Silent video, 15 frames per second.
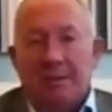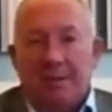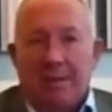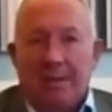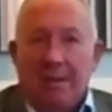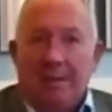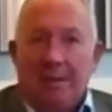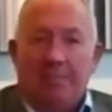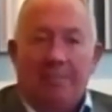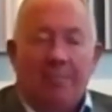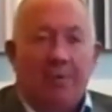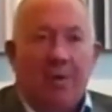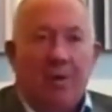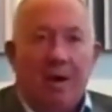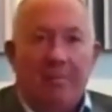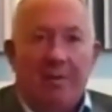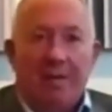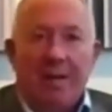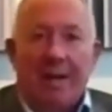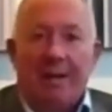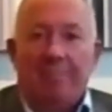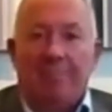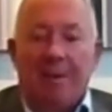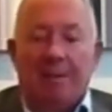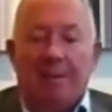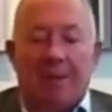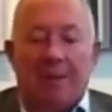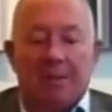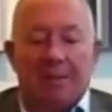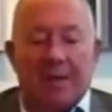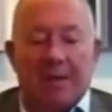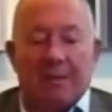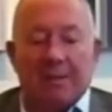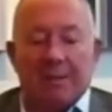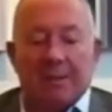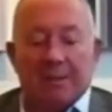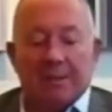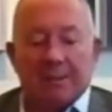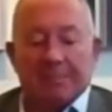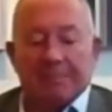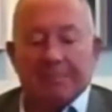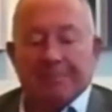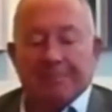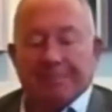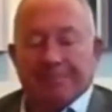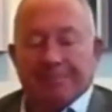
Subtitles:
the private and public sectors.